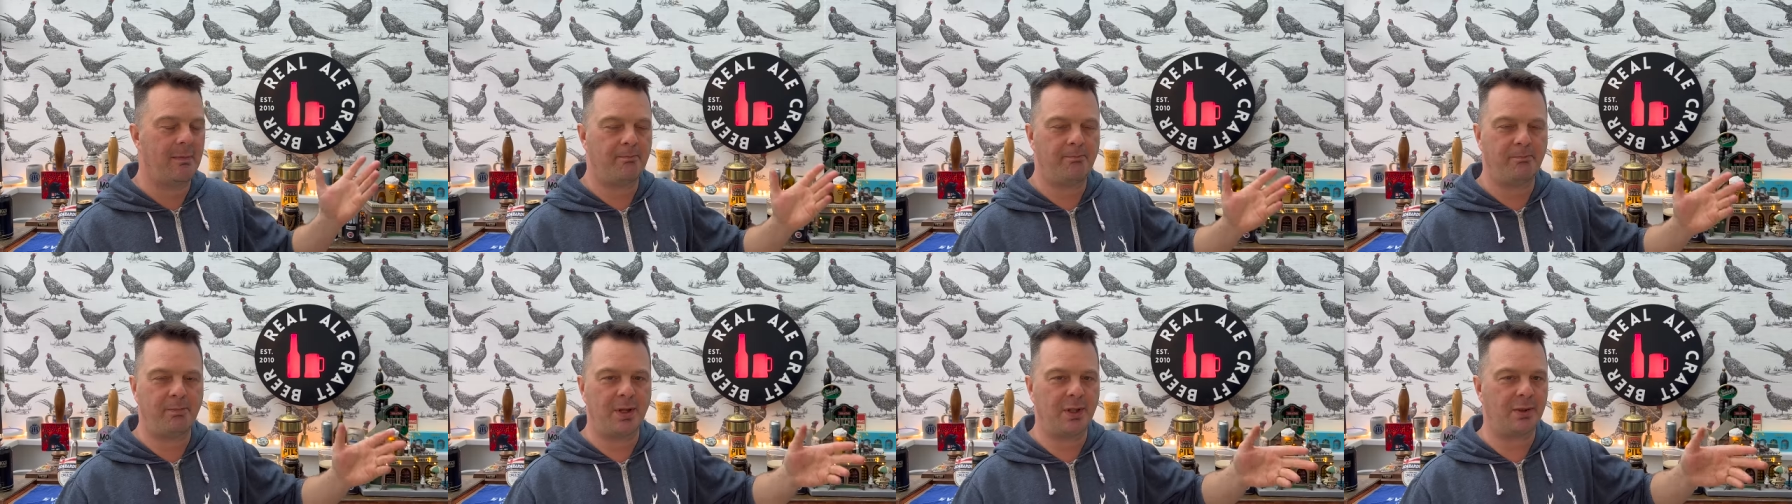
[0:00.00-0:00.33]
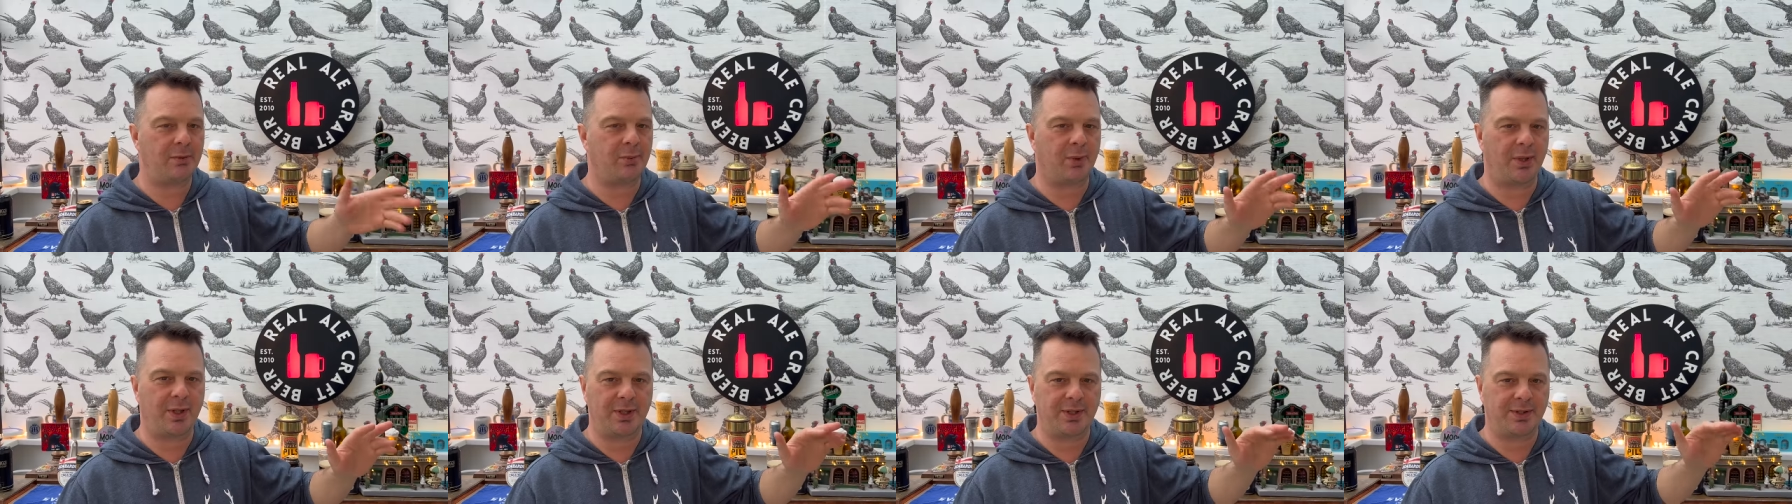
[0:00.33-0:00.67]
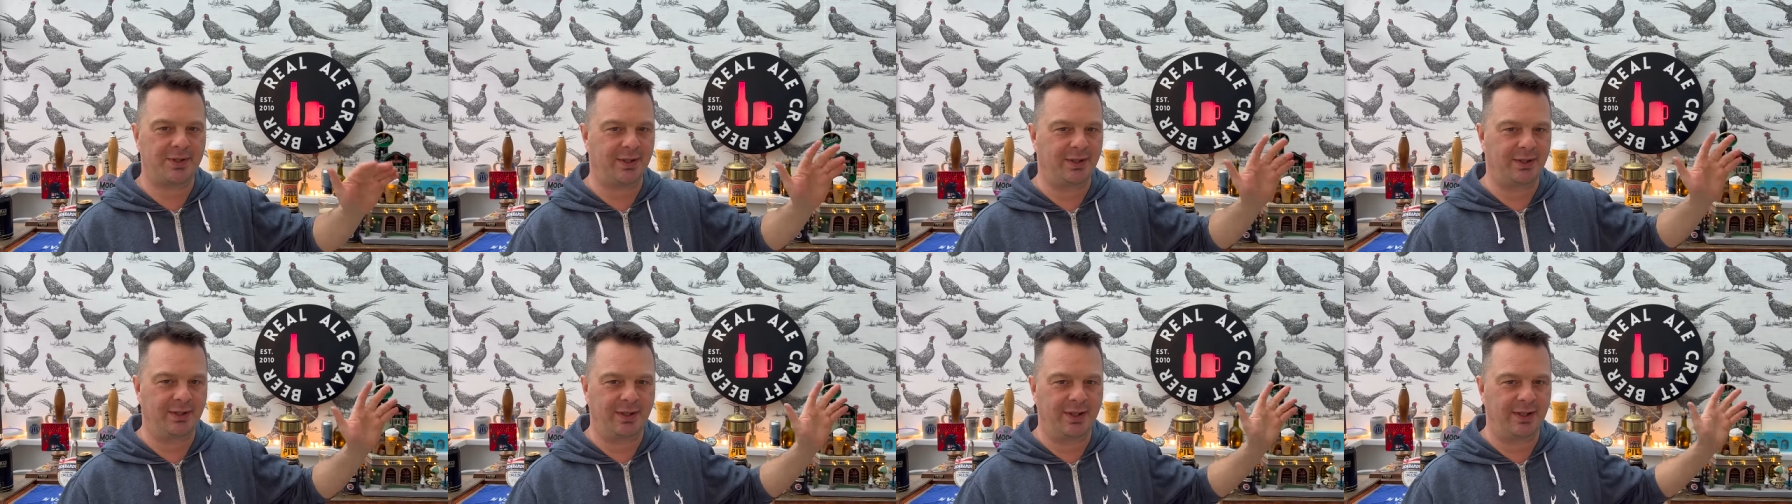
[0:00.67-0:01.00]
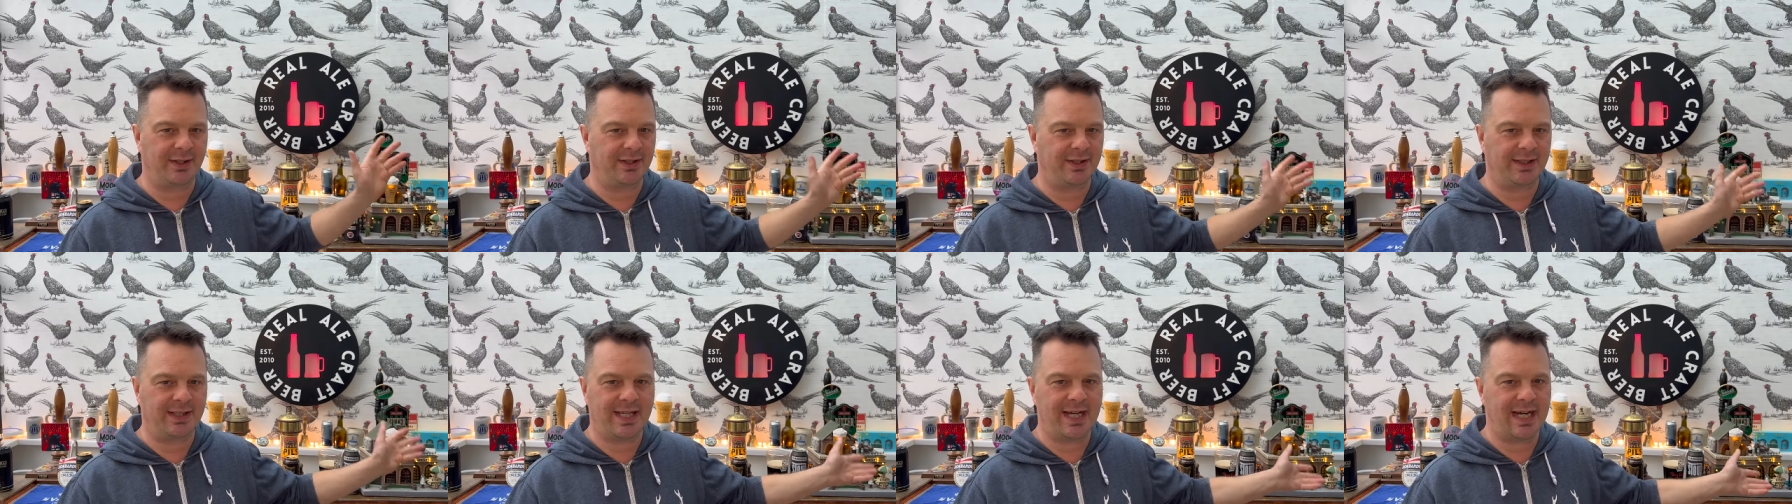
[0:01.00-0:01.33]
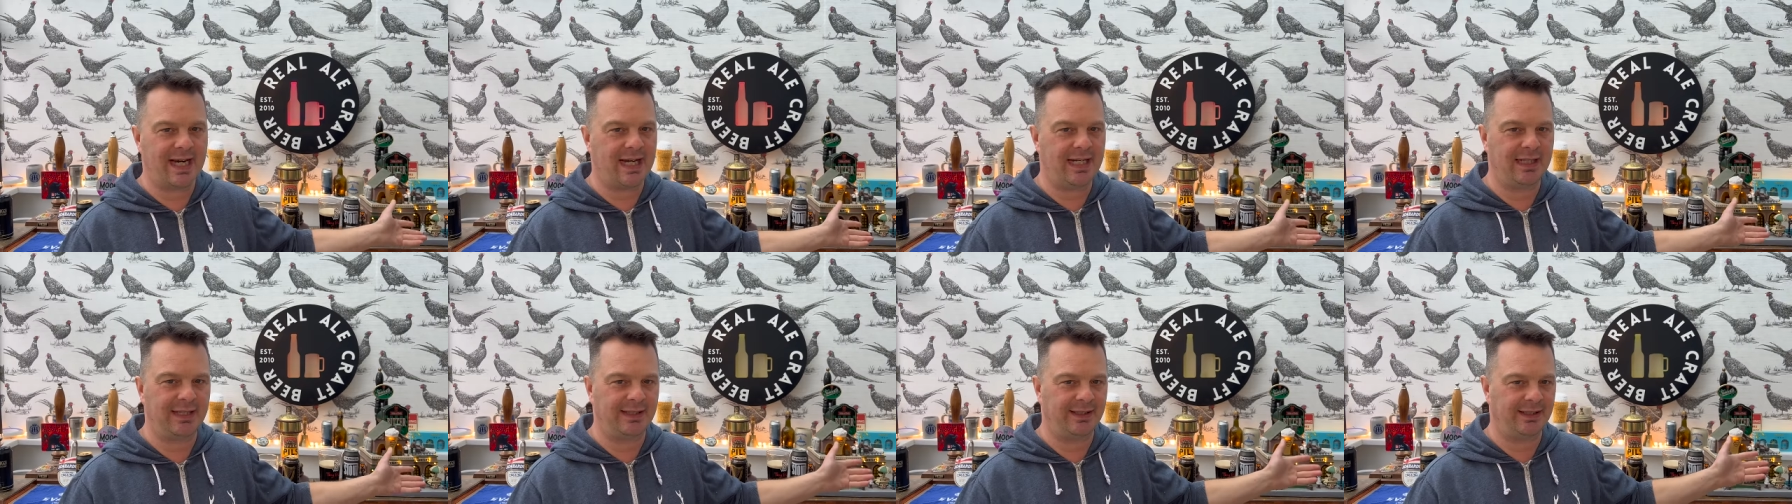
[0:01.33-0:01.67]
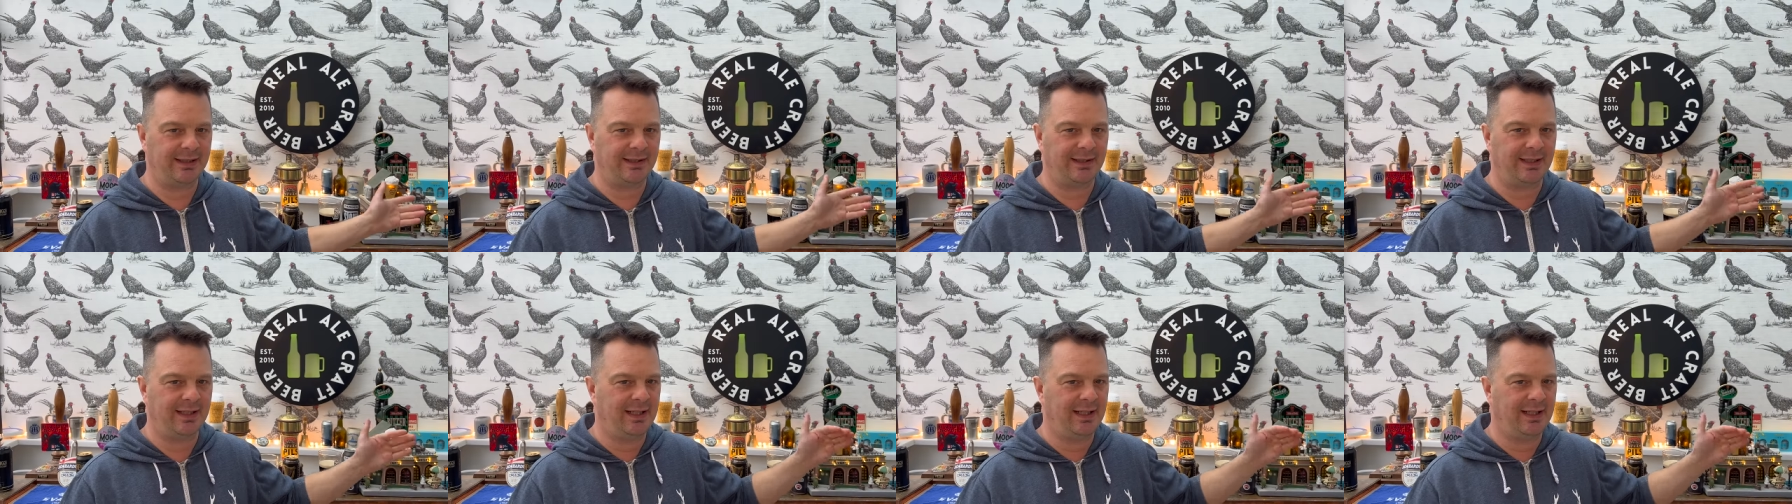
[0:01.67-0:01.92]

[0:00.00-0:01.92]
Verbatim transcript: Budweiser and Carling,